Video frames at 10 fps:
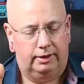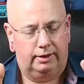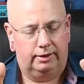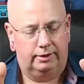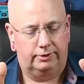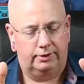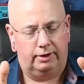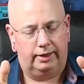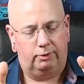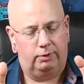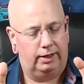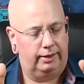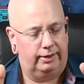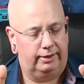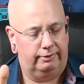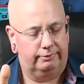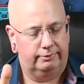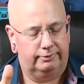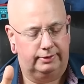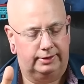Yod He Wahe,
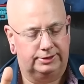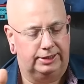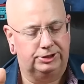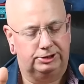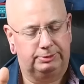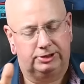essentially,